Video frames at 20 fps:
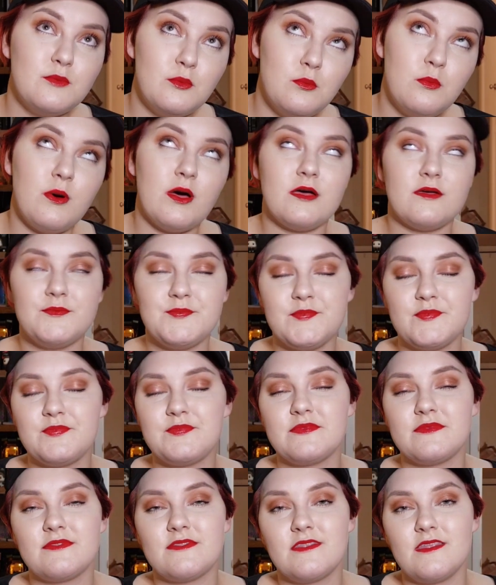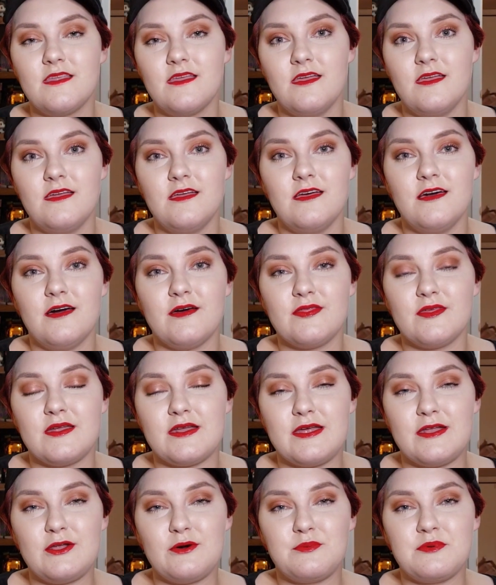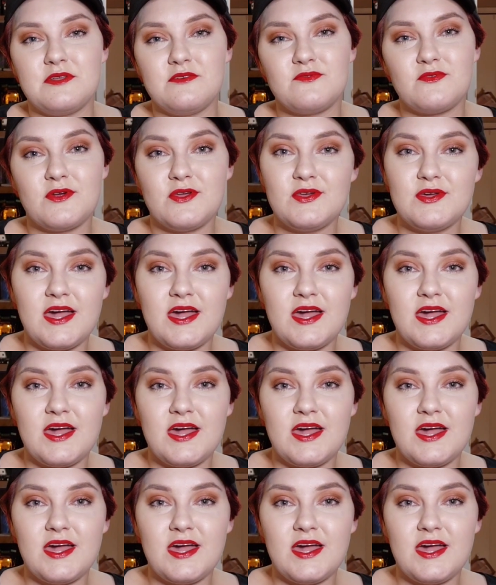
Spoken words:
but I thought I'd open it for you